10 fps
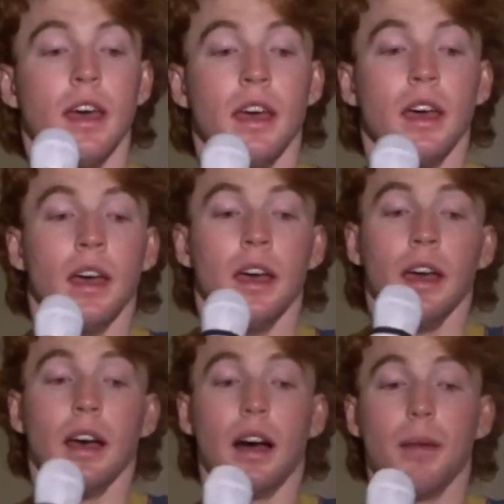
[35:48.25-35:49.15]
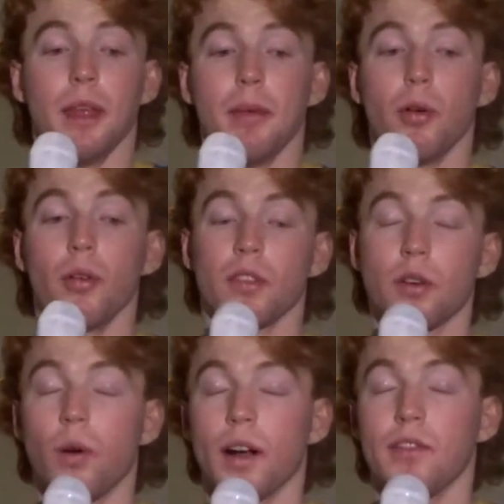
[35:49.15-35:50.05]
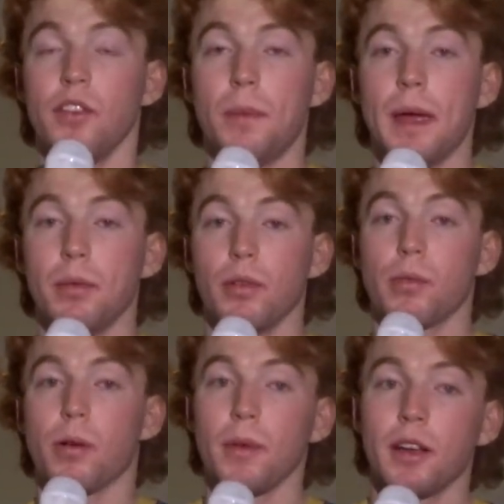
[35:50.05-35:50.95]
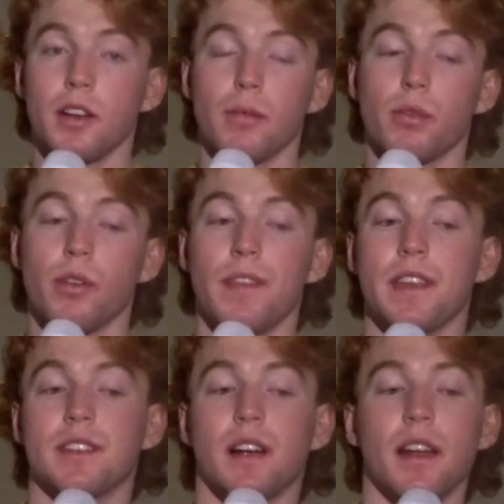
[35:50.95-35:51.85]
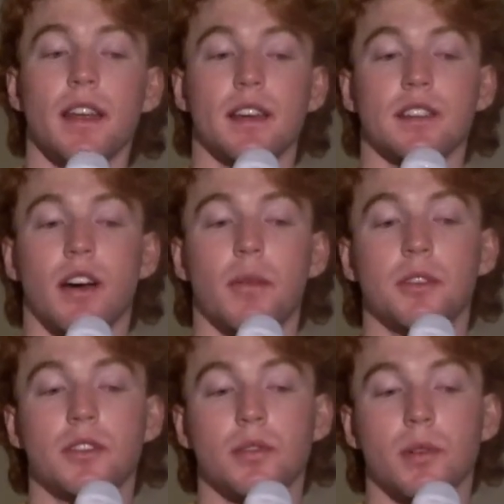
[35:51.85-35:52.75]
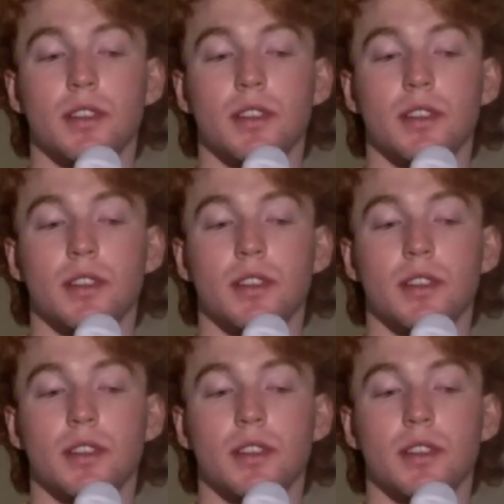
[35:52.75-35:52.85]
They bought quite a few people who are probably going to improve their starting XI, which is always a good thing.